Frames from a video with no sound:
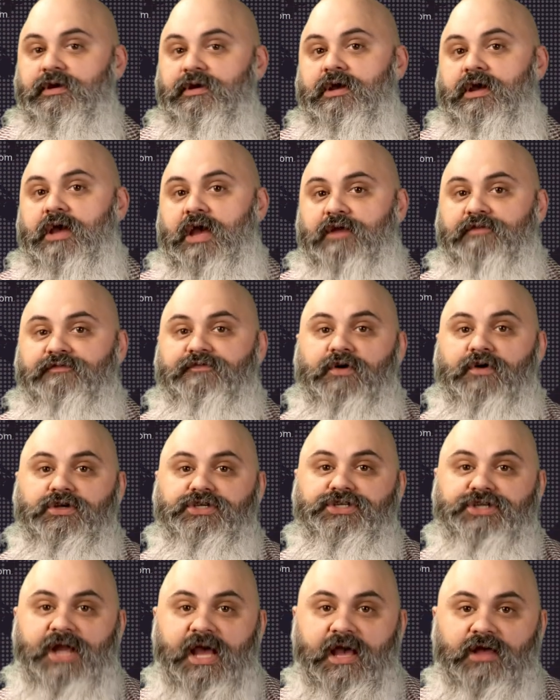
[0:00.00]
and
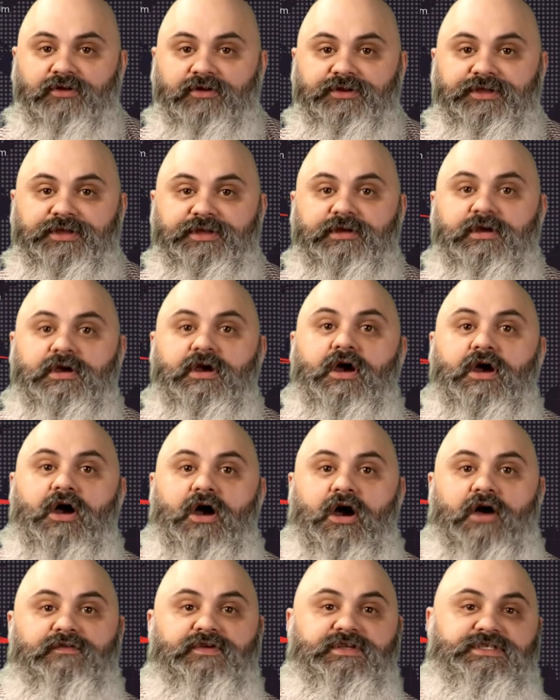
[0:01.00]
functionality
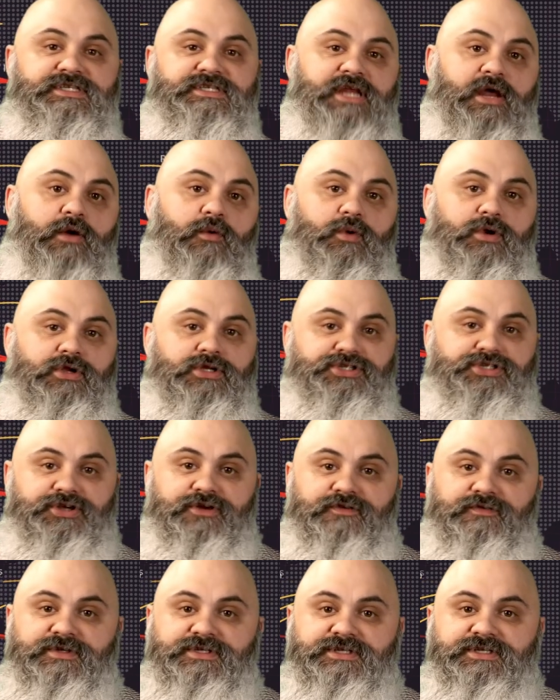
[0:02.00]
of its network
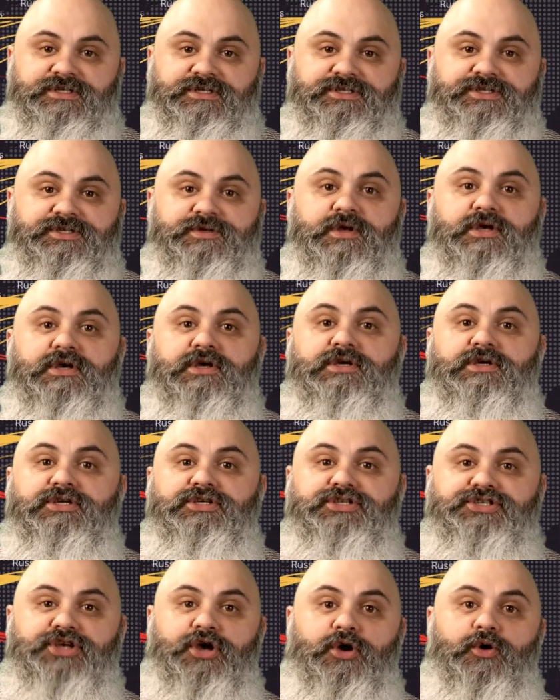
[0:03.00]
services.
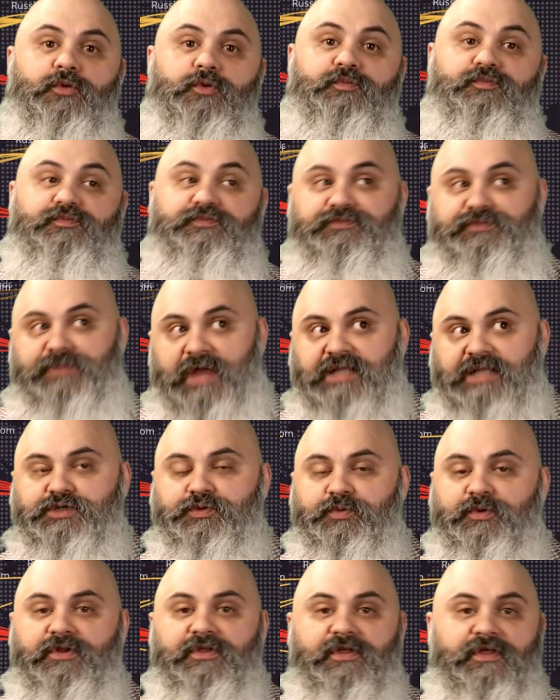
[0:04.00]
So that's
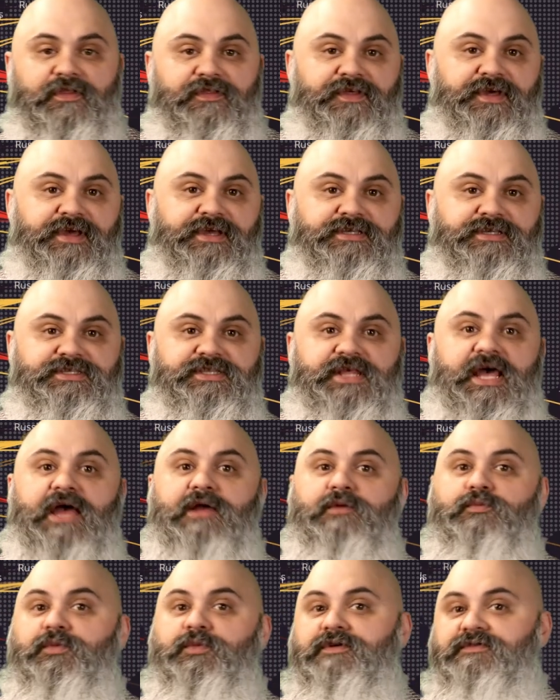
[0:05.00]
one of the things that
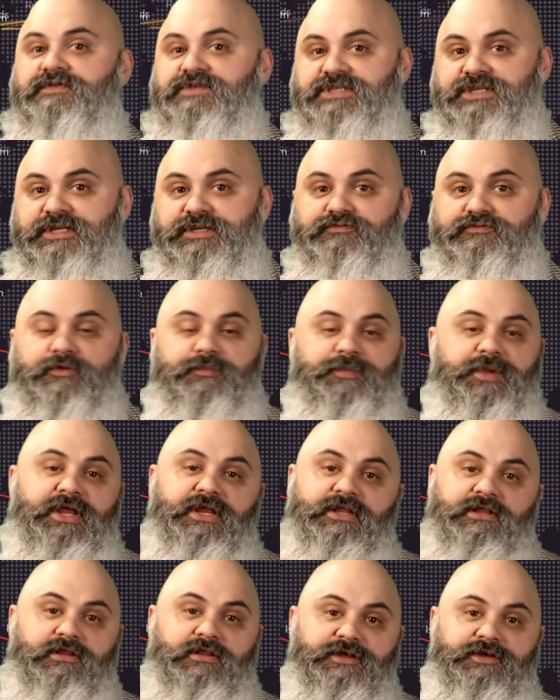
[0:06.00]
we've seen
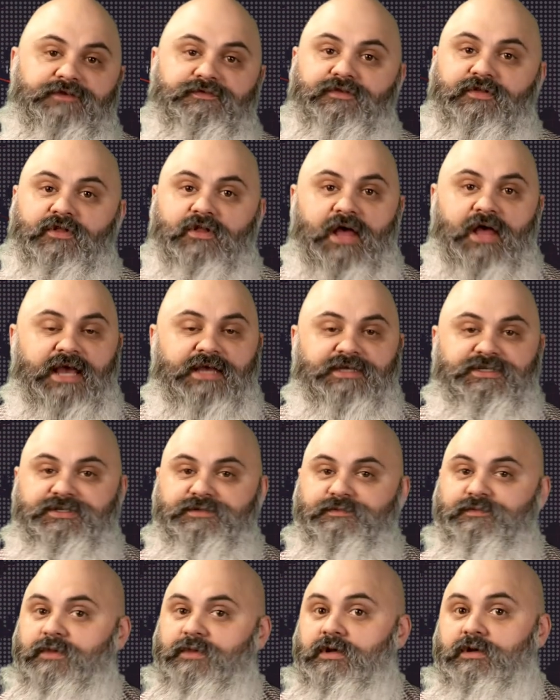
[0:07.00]
repeatedly for the last,
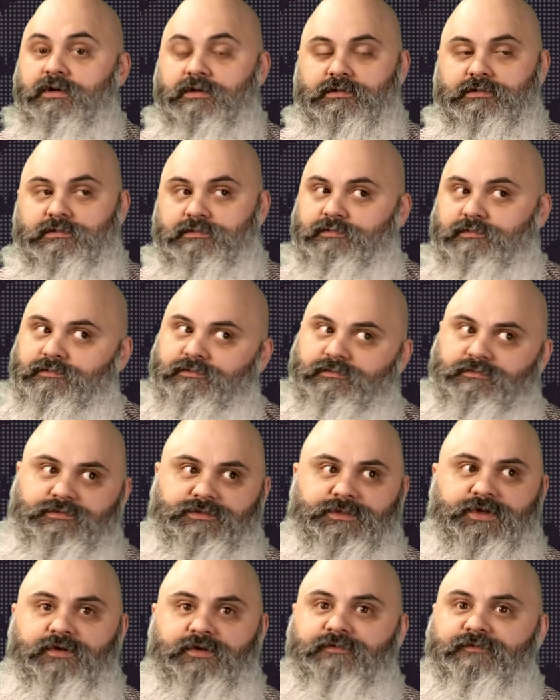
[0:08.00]

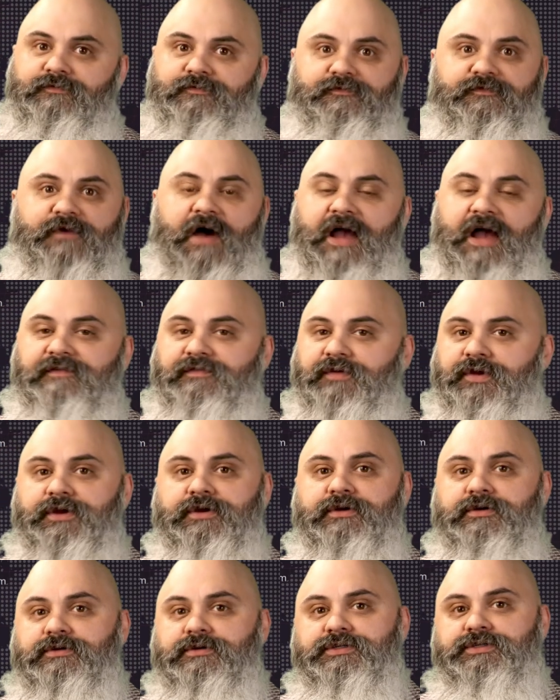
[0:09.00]
you know, five
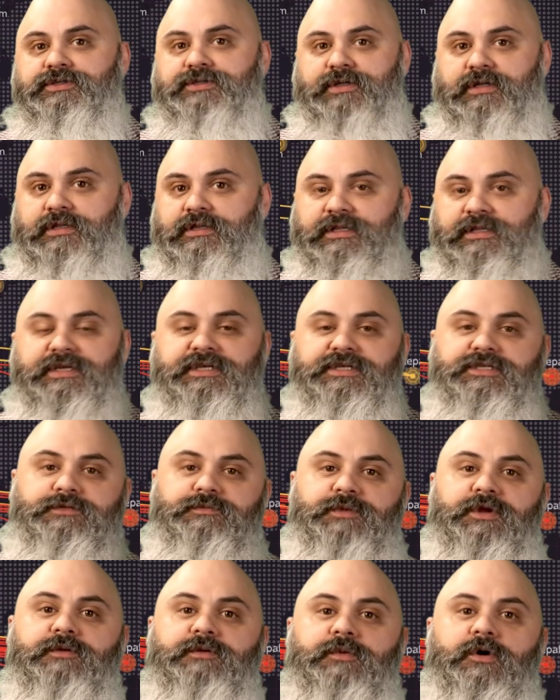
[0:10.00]
years at least
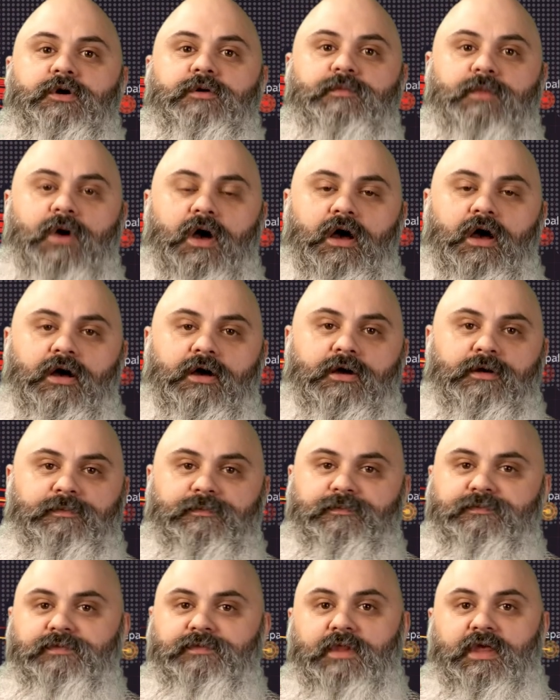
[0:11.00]
minimum.
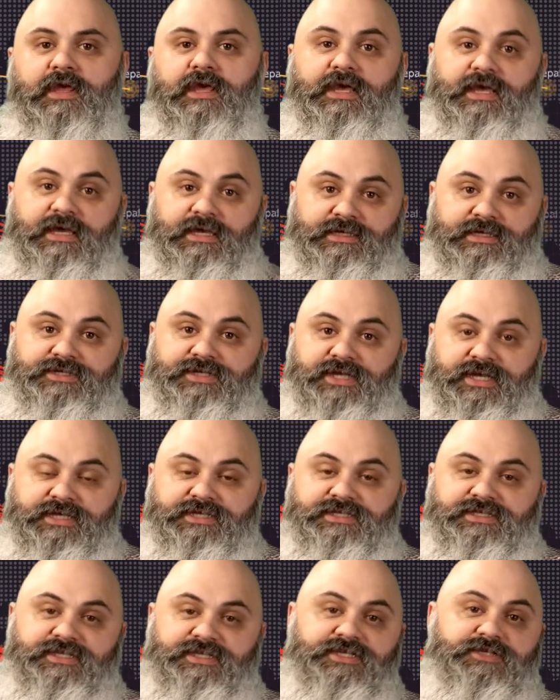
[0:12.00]
Um, is
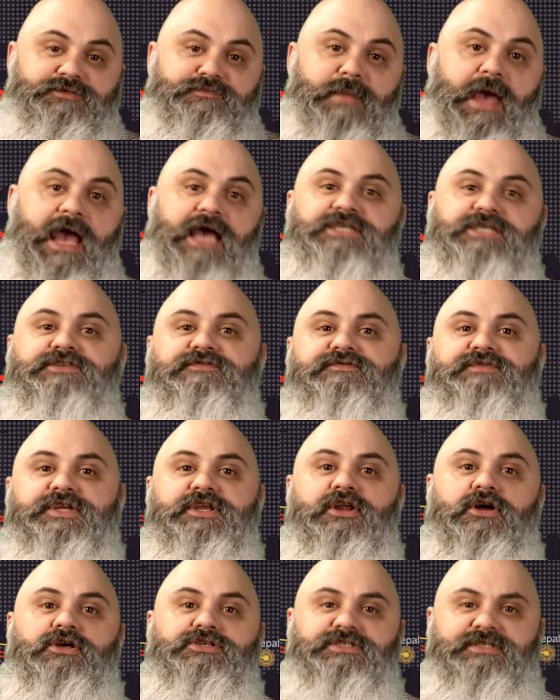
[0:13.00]
is these massive
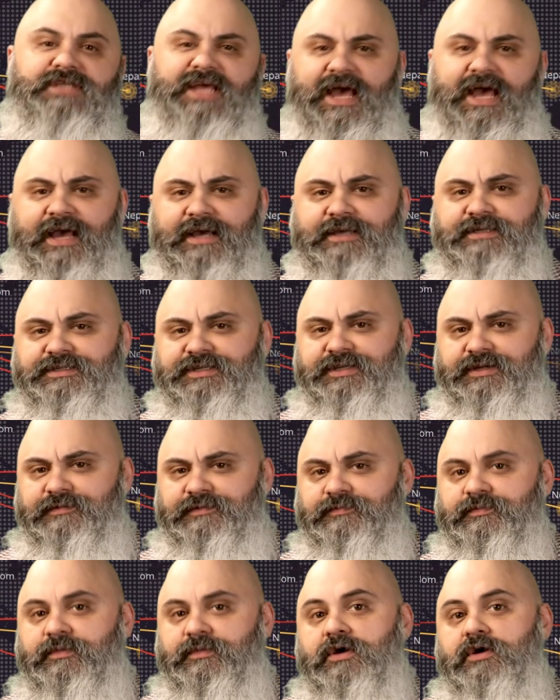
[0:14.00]
DDoS attacks,
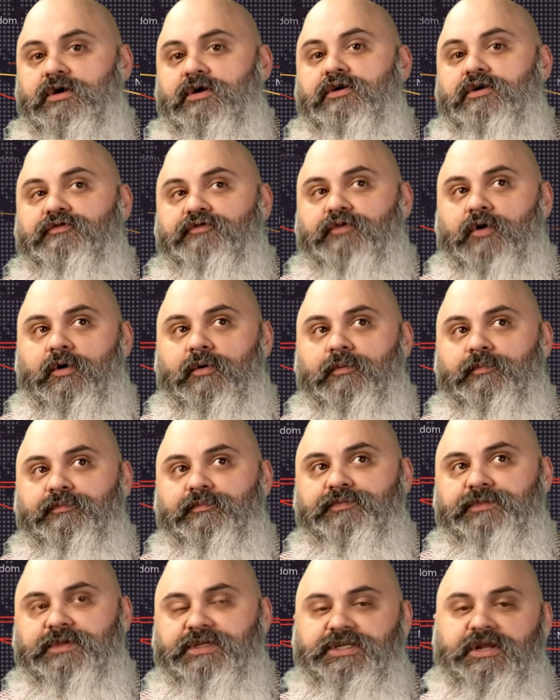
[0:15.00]
and from
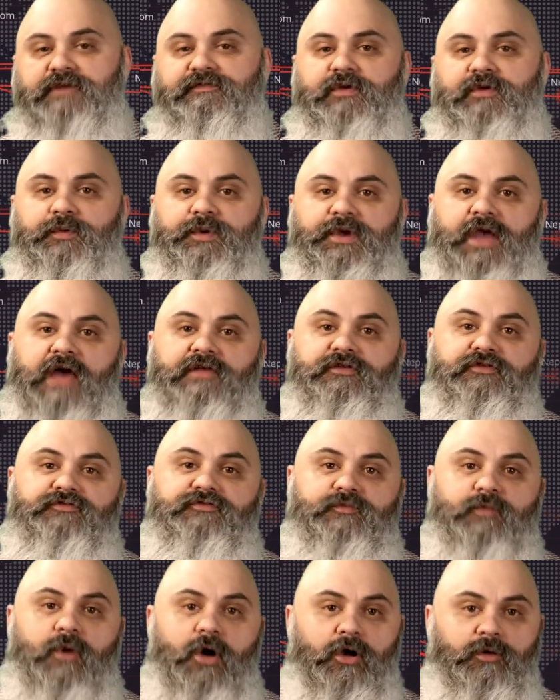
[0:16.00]
the stuff that we gathered
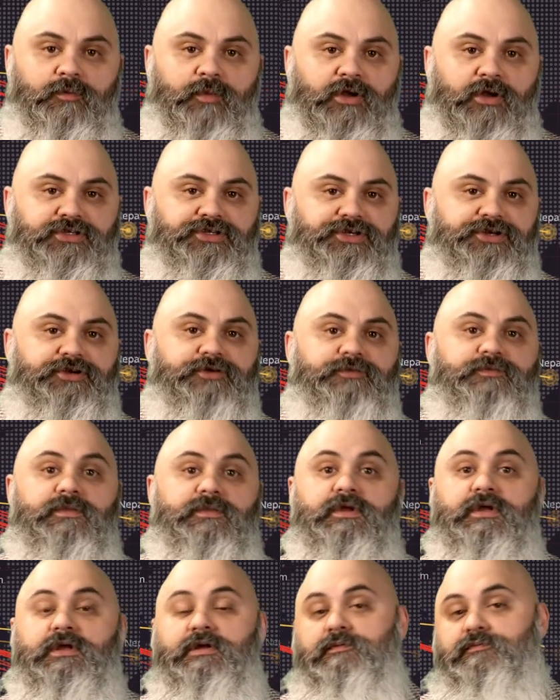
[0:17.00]
from HugBunter,
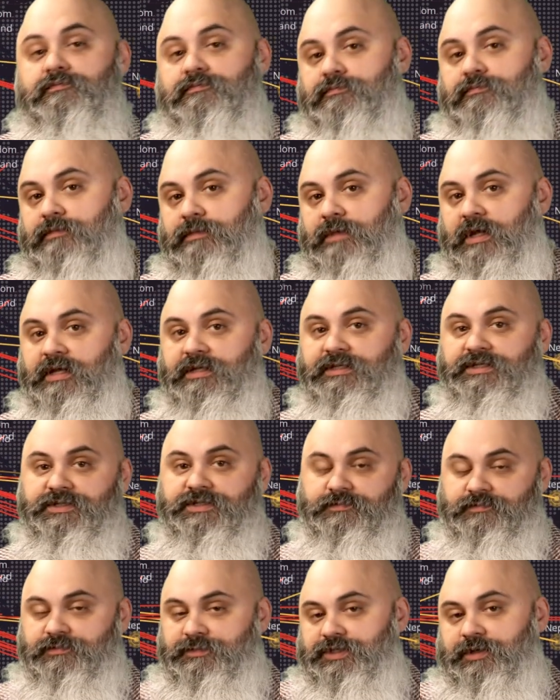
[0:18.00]
it's
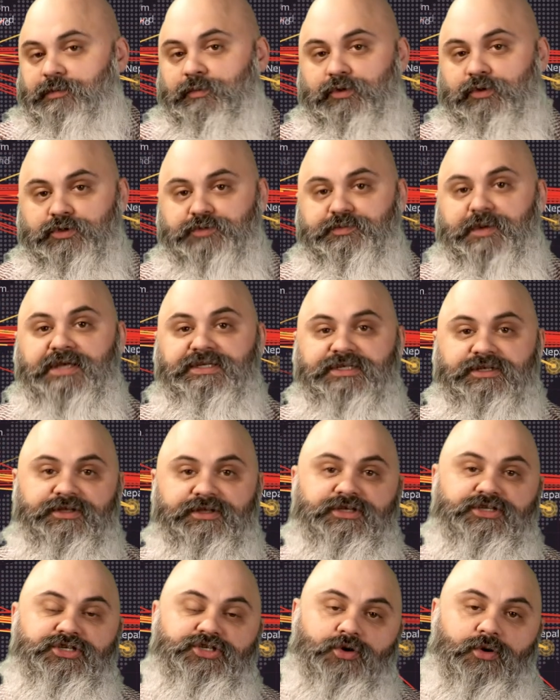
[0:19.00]
someone who's basically
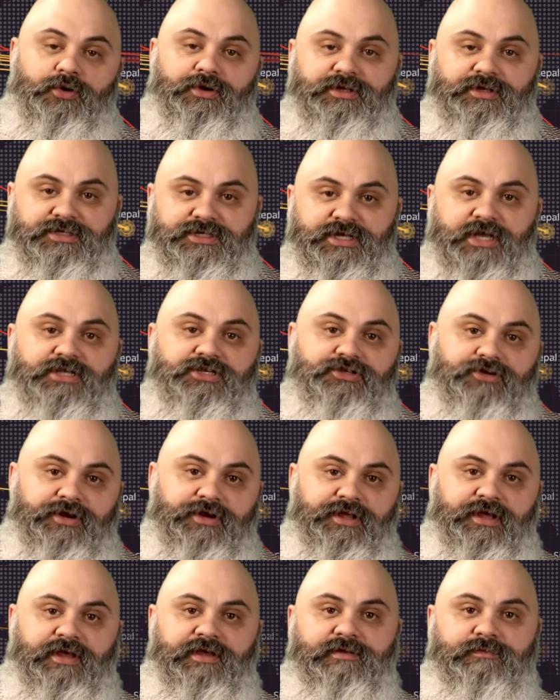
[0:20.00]
extorting sites, trying to
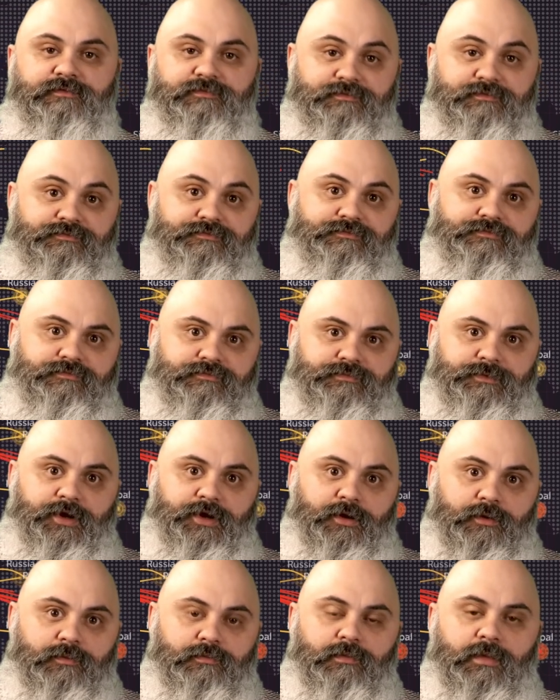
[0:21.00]
get, you
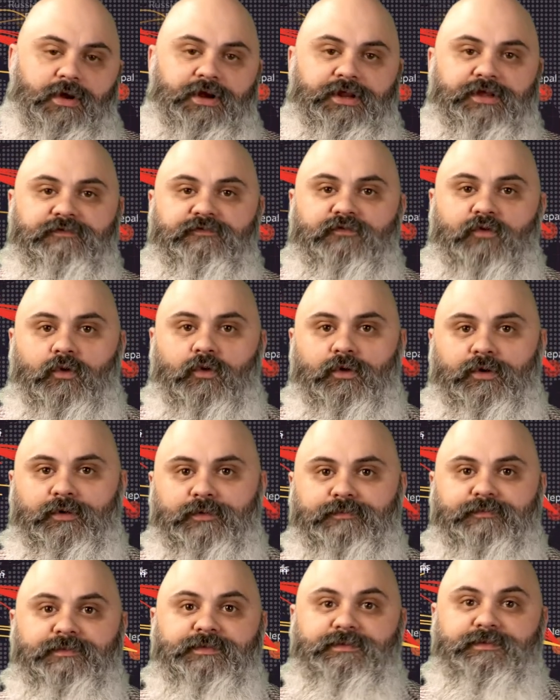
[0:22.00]
know, money for
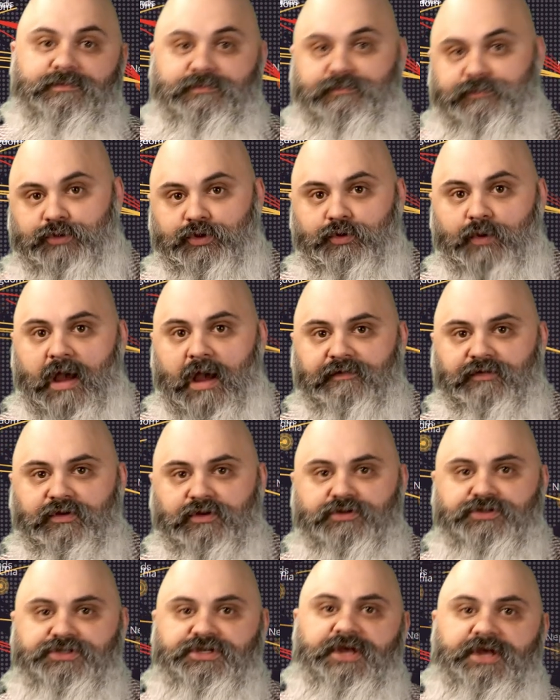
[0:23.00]
you having your
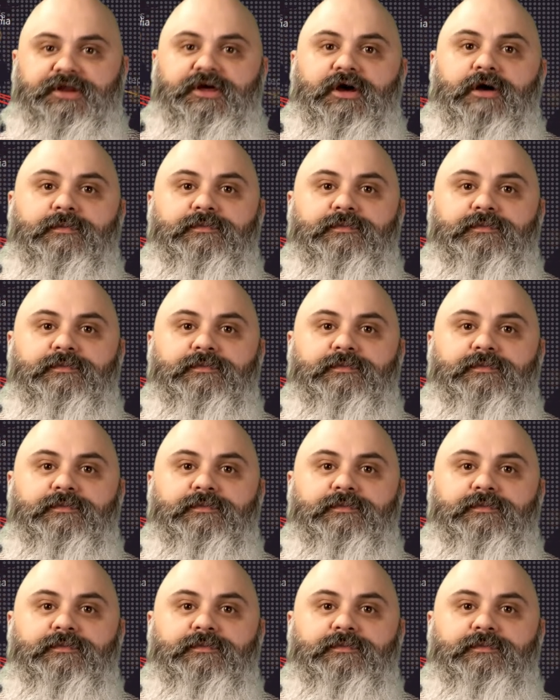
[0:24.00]
site up.